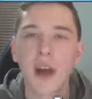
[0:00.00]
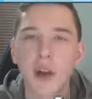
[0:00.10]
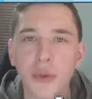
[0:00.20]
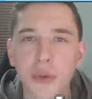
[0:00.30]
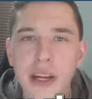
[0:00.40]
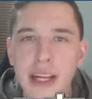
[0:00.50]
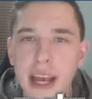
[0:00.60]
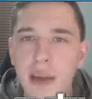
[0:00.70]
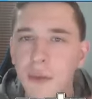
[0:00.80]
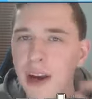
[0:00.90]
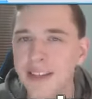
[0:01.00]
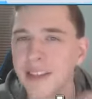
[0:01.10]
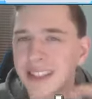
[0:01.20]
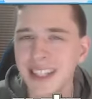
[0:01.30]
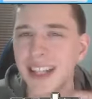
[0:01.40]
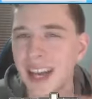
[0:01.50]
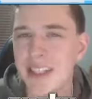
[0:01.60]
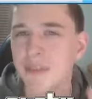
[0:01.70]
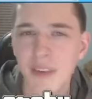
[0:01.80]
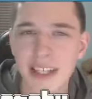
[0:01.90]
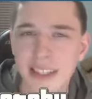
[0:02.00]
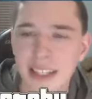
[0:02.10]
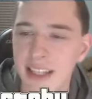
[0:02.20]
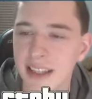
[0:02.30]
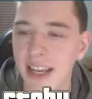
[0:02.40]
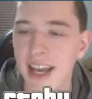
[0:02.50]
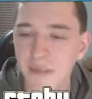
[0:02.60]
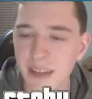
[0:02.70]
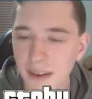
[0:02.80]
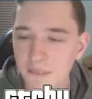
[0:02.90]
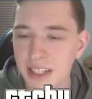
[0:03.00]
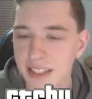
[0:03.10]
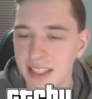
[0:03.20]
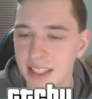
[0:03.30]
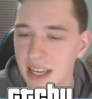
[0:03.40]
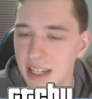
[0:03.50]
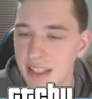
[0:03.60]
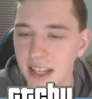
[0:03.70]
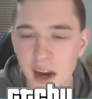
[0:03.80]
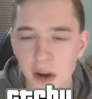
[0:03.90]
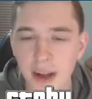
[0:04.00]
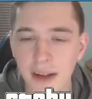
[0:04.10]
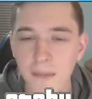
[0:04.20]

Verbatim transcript: Auto three, and Rockstar still hasn't fixed it. They have not fixed it yet, you know?